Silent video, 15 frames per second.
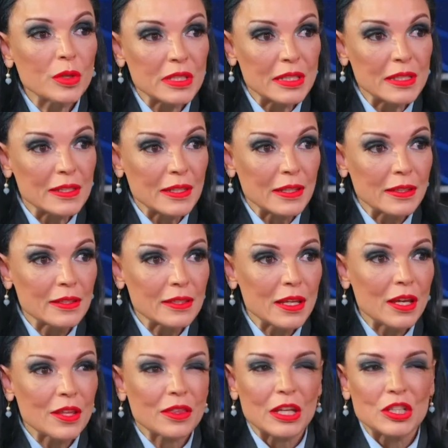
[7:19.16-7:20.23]
businesses,
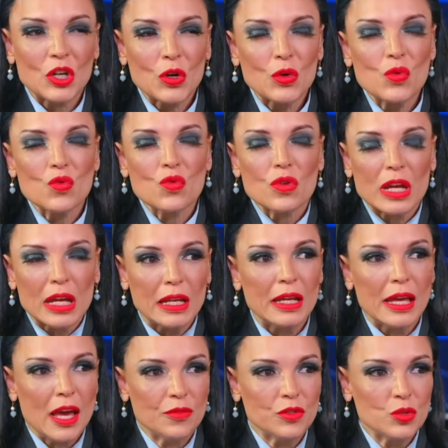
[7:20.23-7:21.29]
they don't
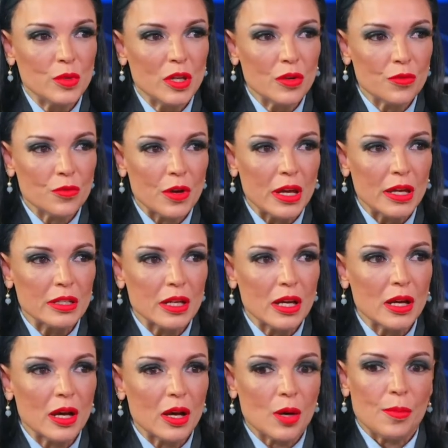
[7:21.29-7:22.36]
really have to be afraid
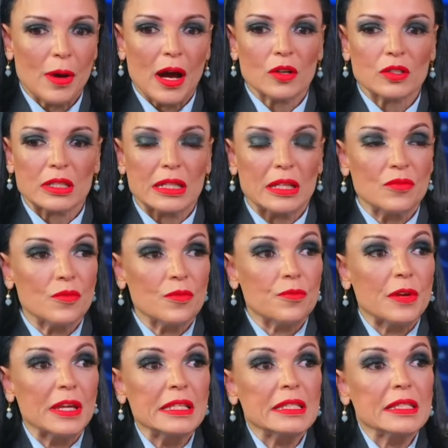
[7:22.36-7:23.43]
about
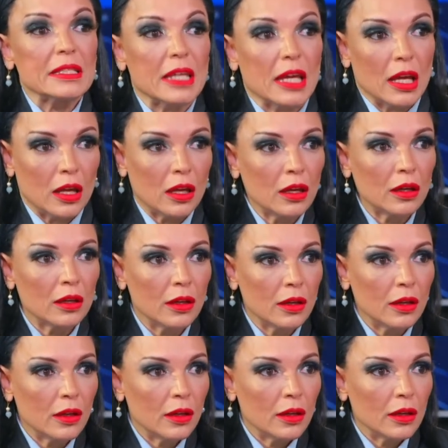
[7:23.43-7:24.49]
investing
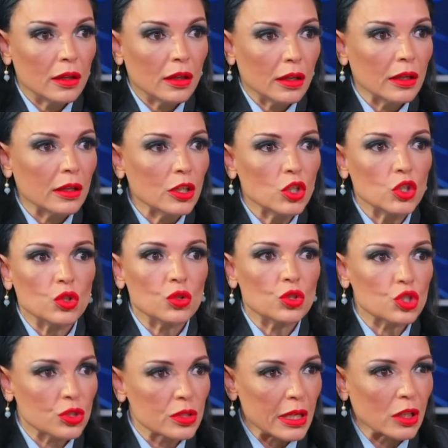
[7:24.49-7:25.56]
in
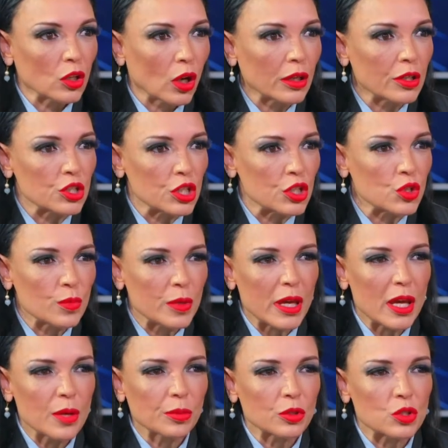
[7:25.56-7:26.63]
huge technology to be
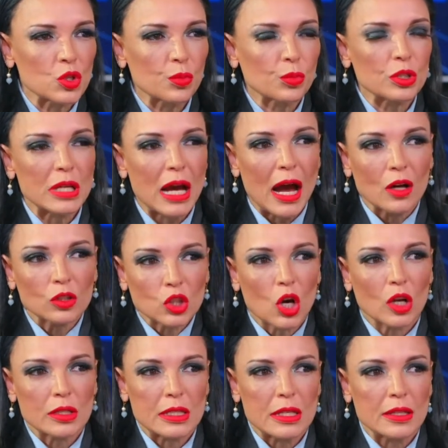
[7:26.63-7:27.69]
able to put out
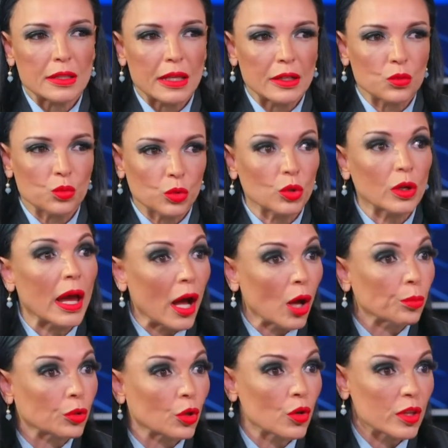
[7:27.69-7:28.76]
content that will
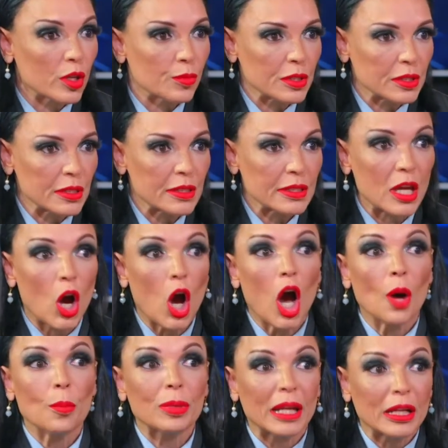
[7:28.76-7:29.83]
help grow their business. There
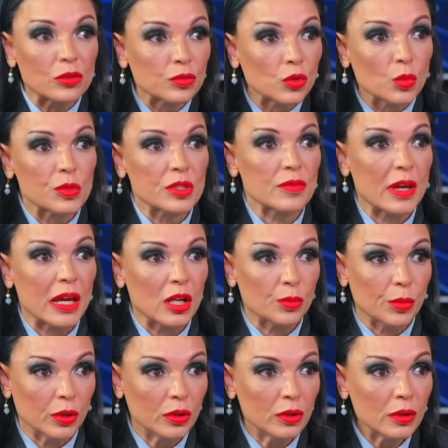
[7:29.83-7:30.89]
are platforms
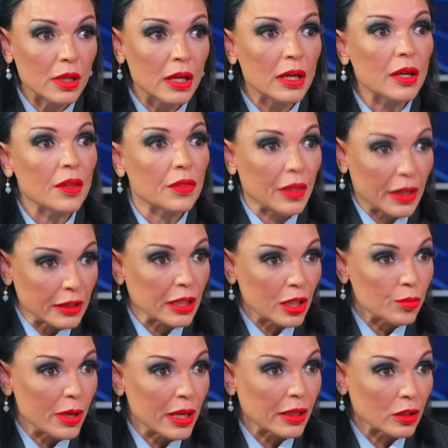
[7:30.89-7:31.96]
available that
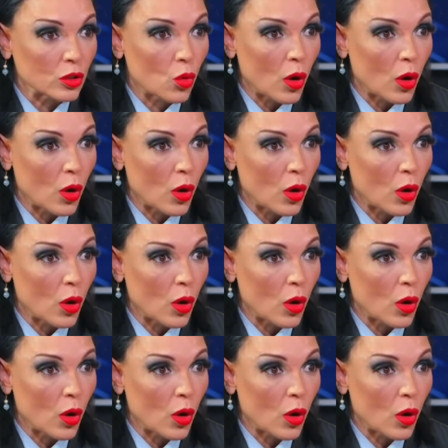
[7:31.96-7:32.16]
can make it